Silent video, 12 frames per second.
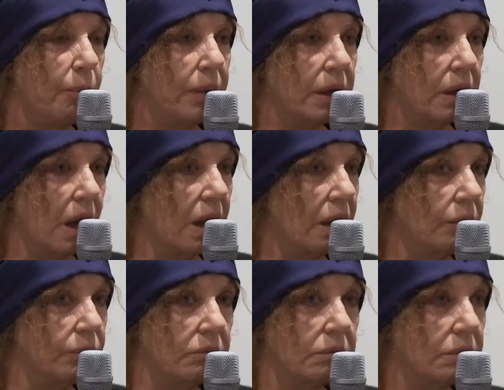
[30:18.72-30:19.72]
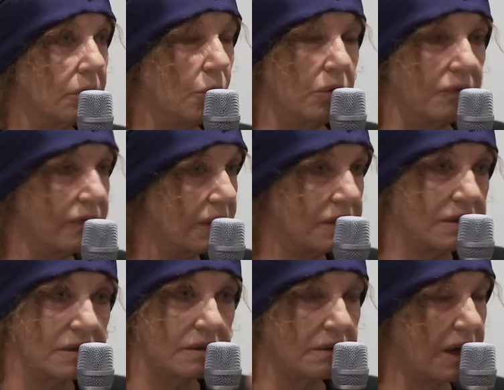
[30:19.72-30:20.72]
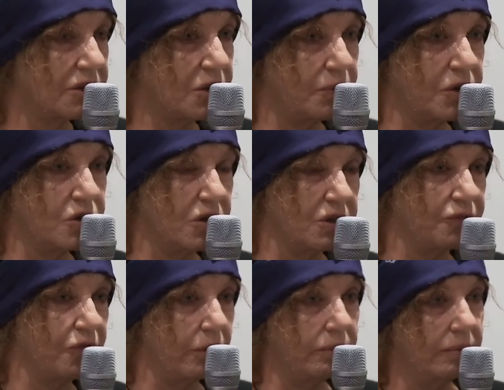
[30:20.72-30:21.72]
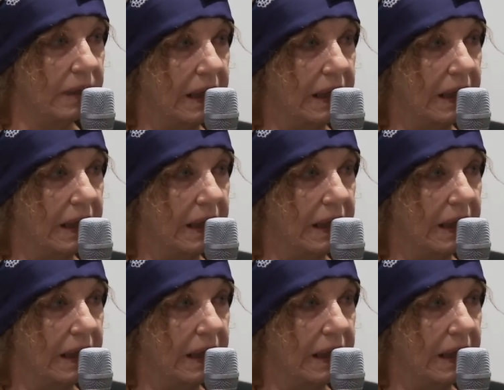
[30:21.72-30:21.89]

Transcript: but all of these exhibitions for